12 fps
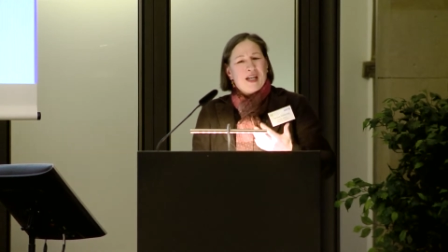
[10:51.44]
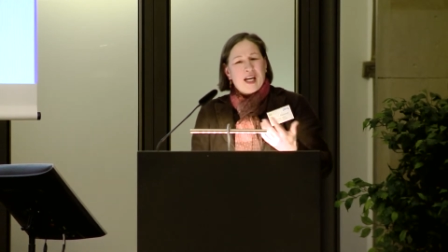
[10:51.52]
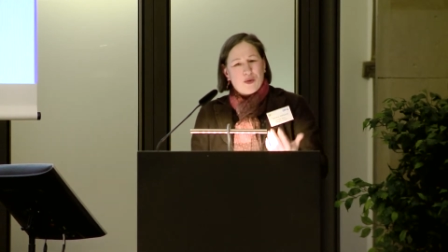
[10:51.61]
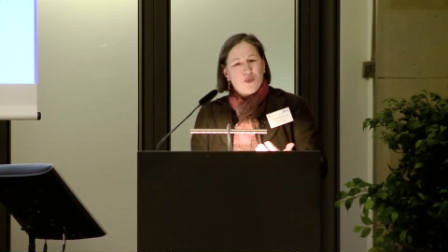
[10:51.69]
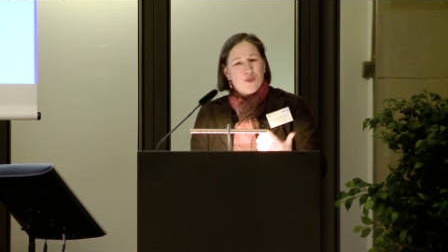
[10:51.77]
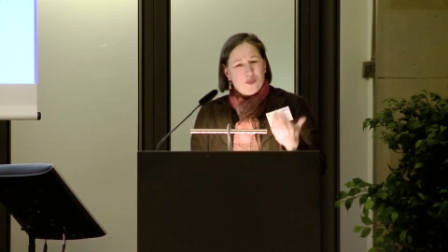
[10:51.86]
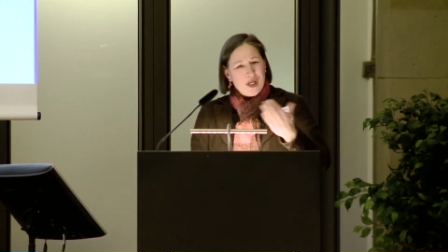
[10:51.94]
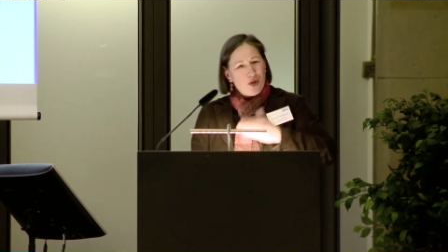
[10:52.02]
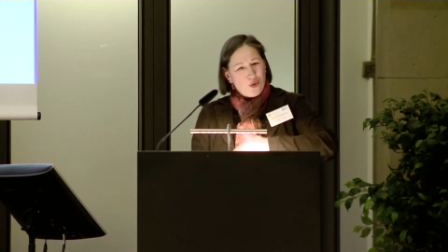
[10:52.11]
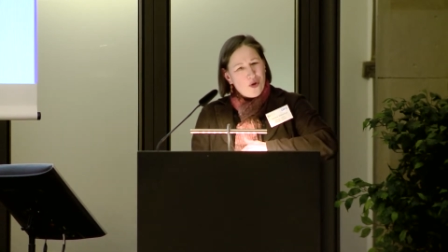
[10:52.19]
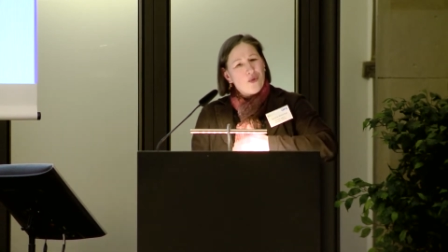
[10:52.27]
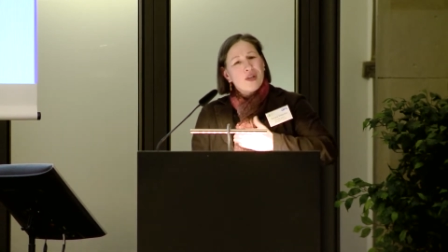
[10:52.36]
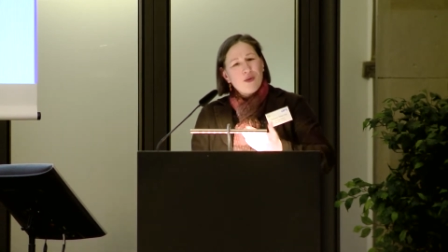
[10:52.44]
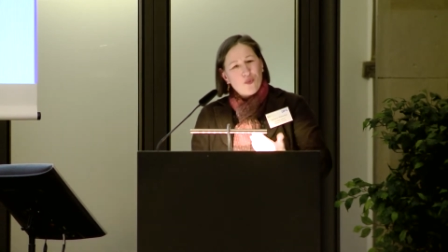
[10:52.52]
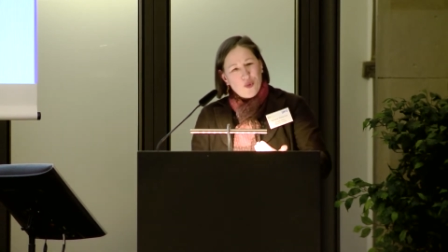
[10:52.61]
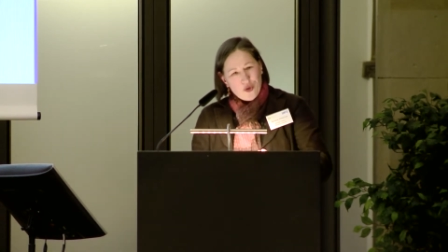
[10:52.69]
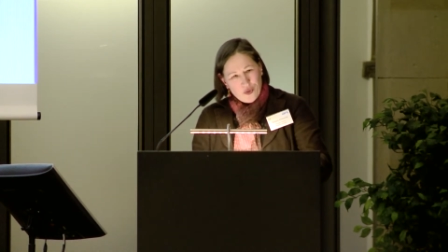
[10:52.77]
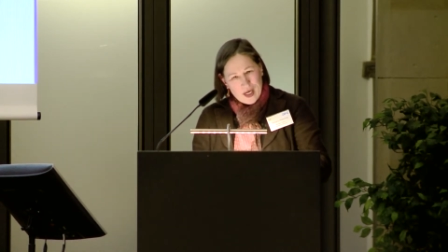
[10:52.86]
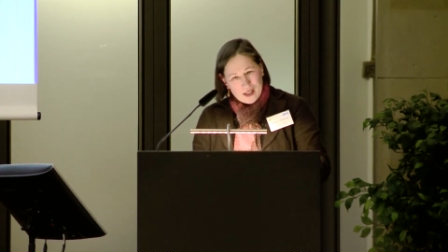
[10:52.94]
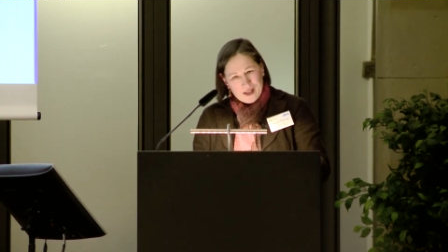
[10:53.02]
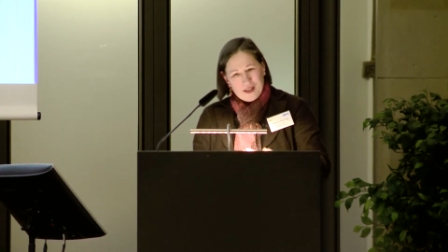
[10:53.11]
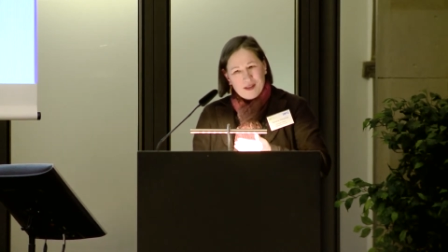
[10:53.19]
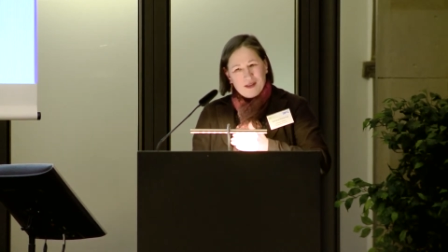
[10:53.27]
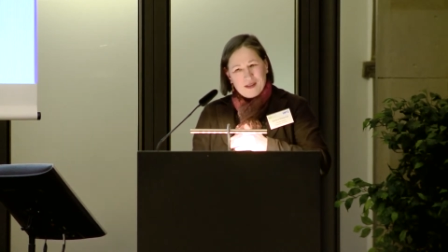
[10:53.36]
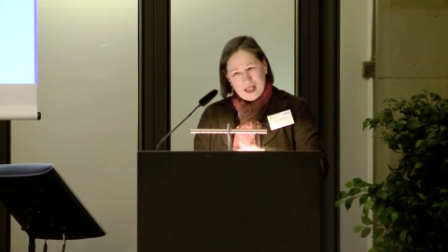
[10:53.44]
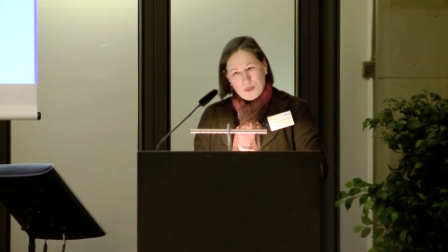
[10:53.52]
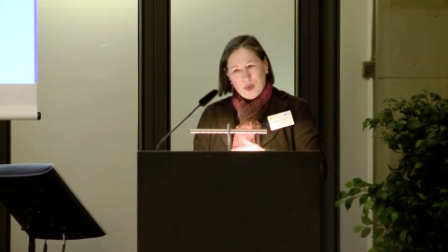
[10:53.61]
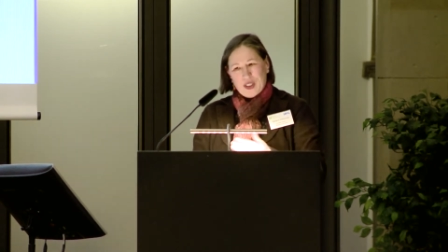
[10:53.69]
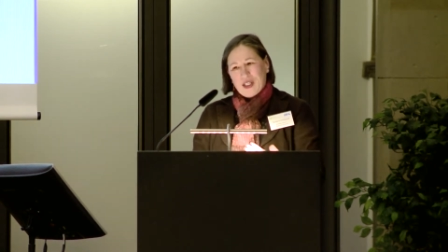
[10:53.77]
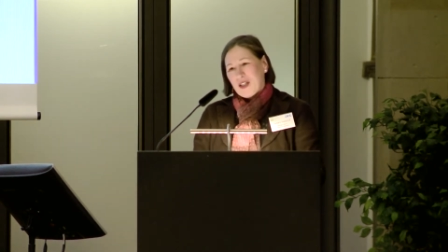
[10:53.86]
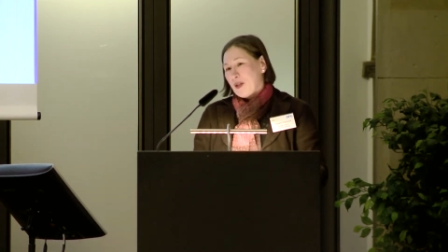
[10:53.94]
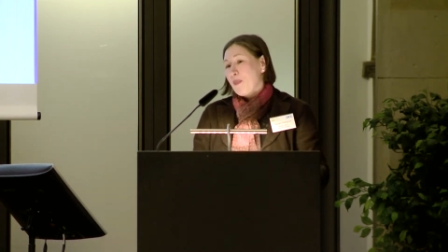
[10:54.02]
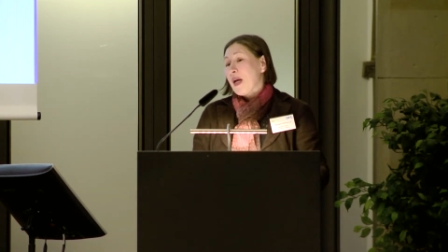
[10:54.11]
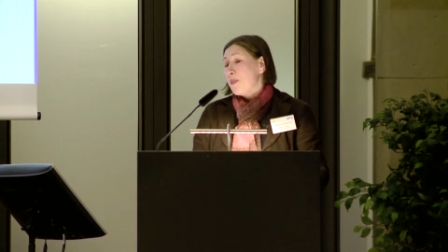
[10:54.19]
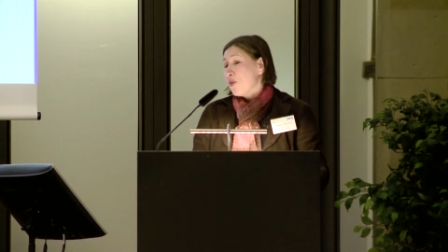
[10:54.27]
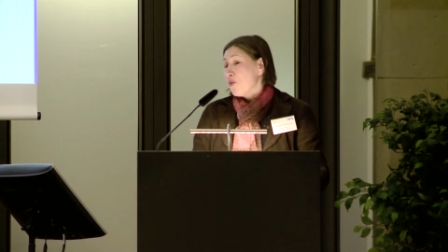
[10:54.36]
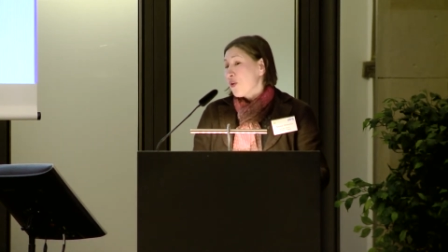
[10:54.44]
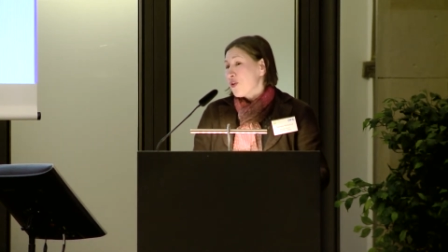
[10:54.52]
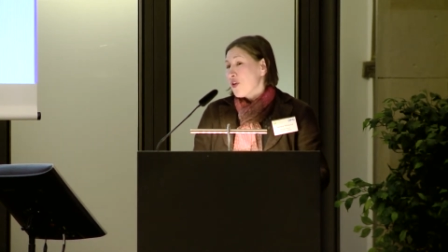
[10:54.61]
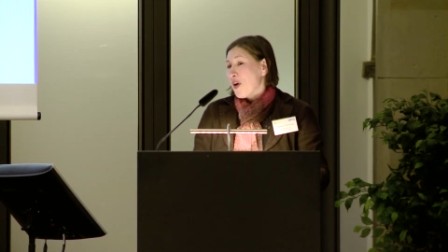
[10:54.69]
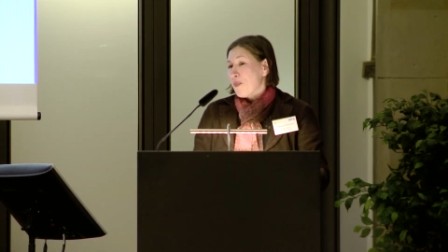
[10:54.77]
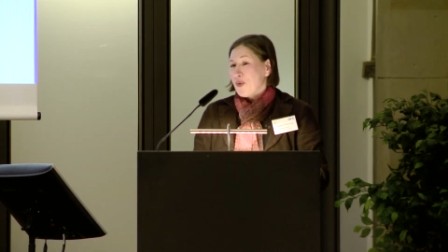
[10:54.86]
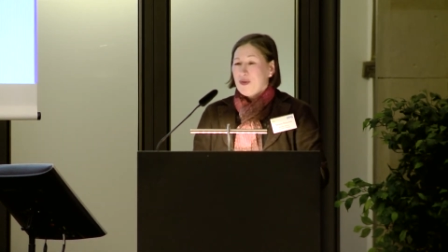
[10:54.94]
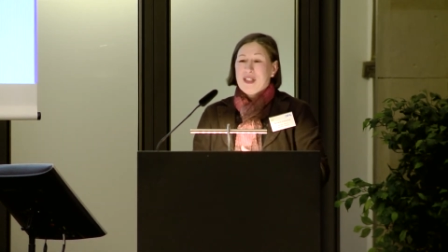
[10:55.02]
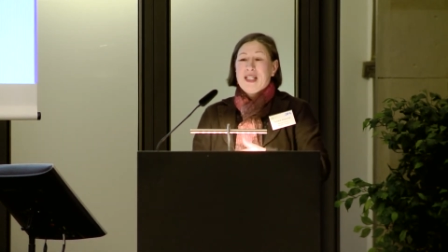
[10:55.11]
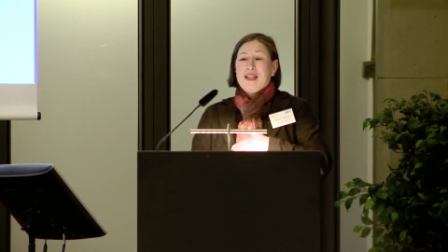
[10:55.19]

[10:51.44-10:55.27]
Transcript: it, we could only retract that particular paper, for example.